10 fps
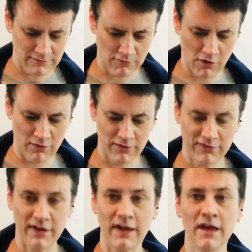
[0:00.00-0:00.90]
Whoa,
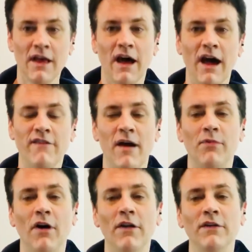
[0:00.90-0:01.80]
see, I
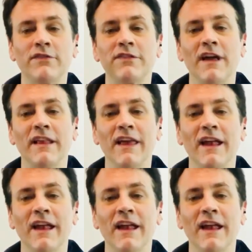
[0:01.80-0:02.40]
vibratoed slightly